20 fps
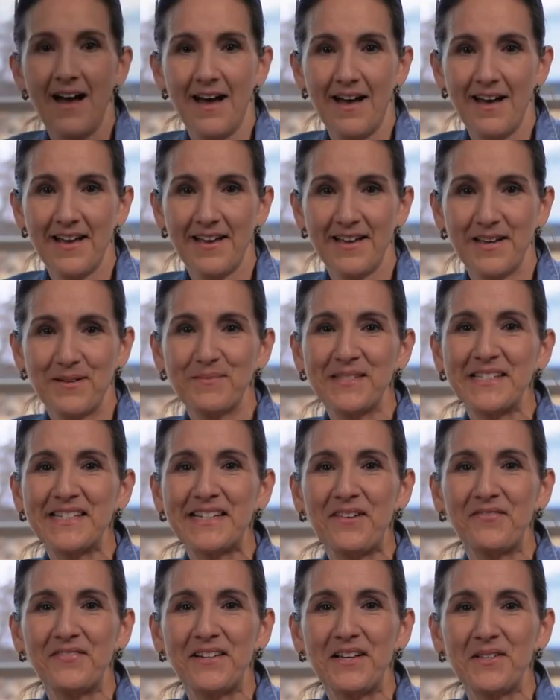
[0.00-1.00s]
Hi, I'm
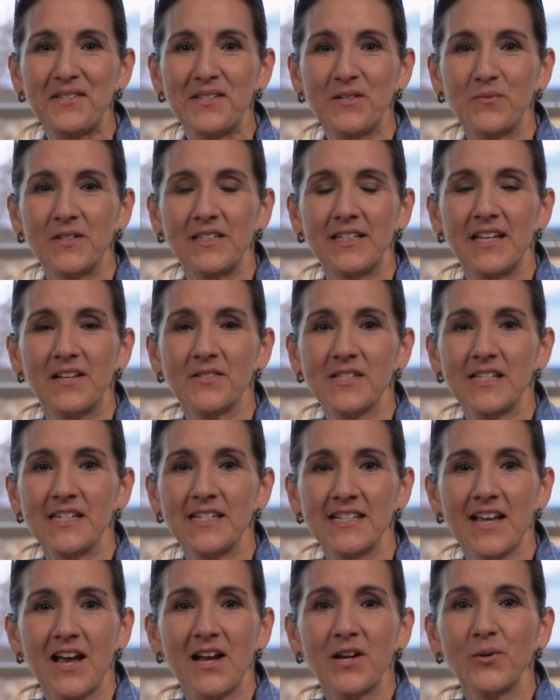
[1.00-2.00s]
Steph Nelson with Nelson
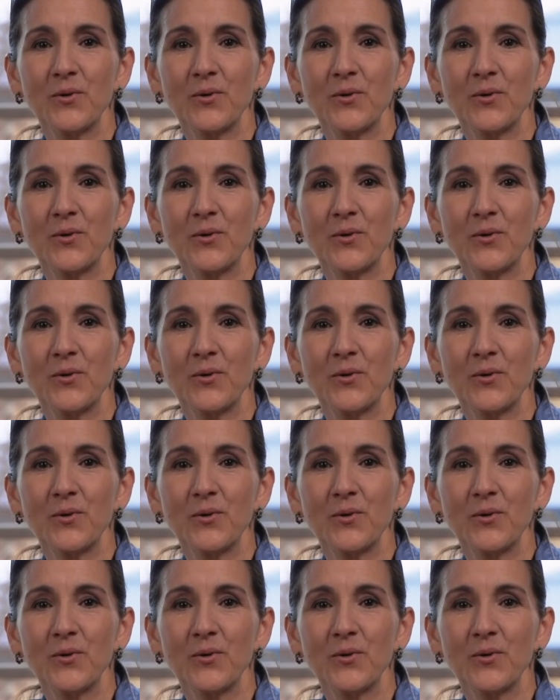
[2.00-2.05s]
Design